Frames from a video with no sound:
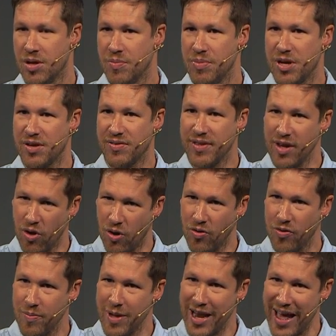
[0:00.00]
Because the
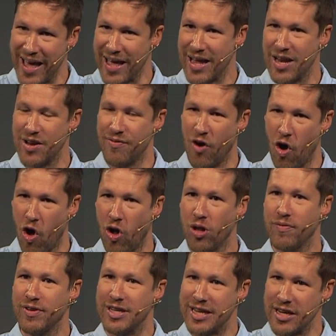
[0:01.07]
ultimate end of all
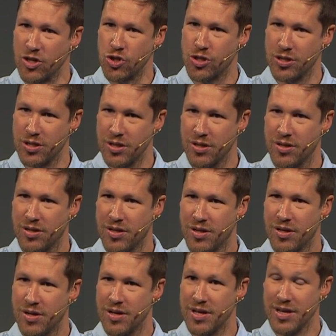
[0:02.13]
of addiction
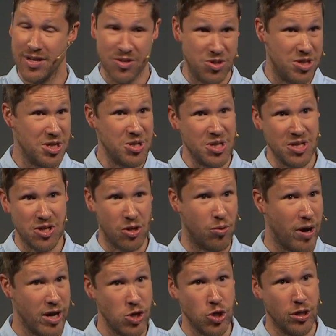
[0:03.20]
is
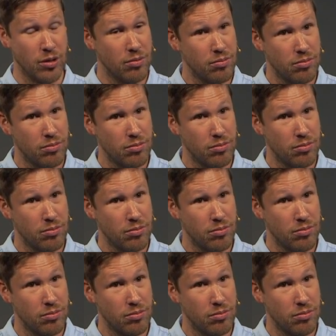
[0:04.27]
disintegration.